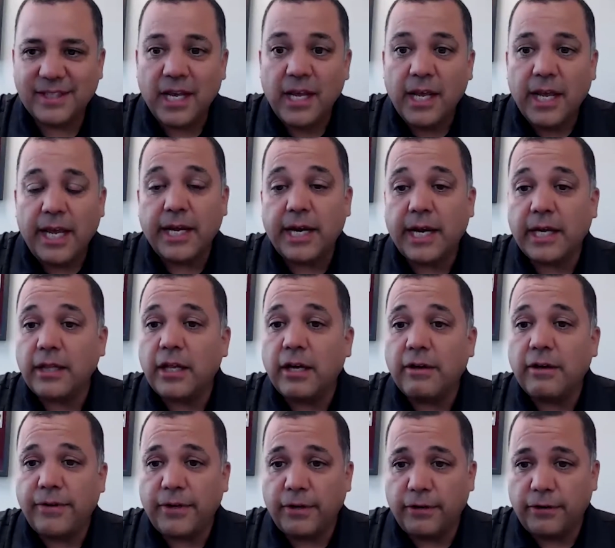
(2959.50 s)
And I
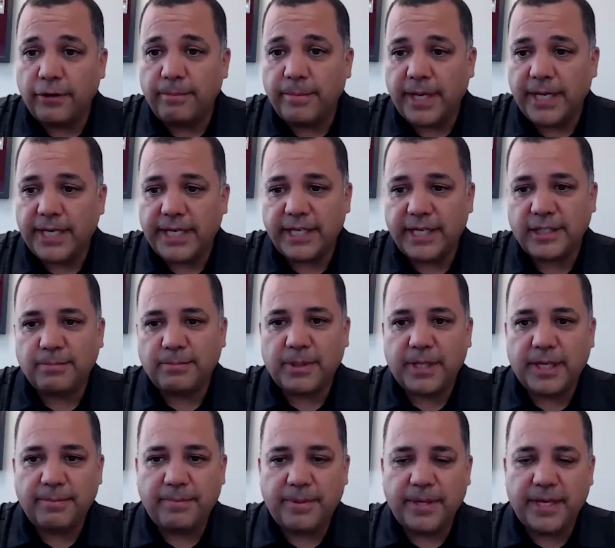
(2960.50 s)
love hearing my kids
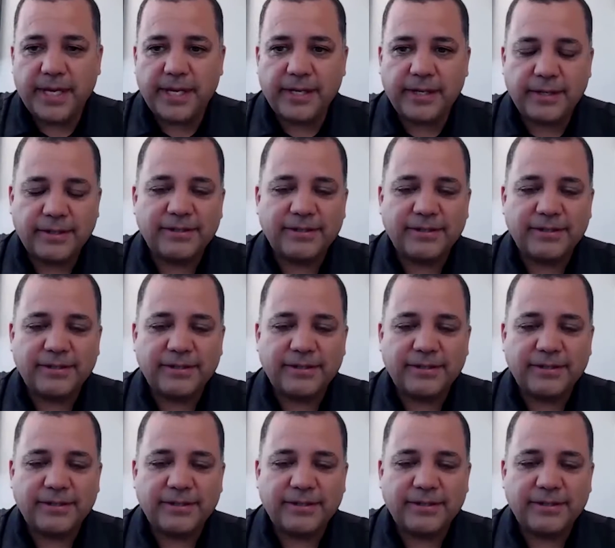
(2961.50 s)
play piano.